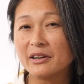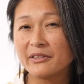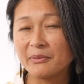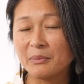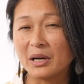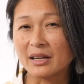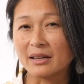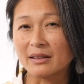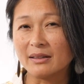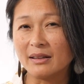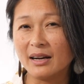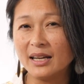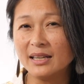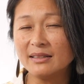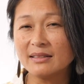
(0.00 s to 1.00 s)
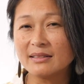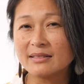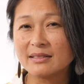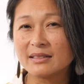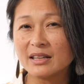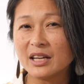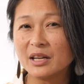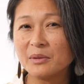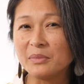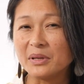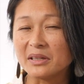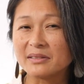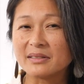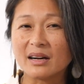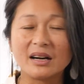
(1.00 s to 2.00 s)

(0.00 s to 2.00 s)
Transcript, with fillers: for my clients, because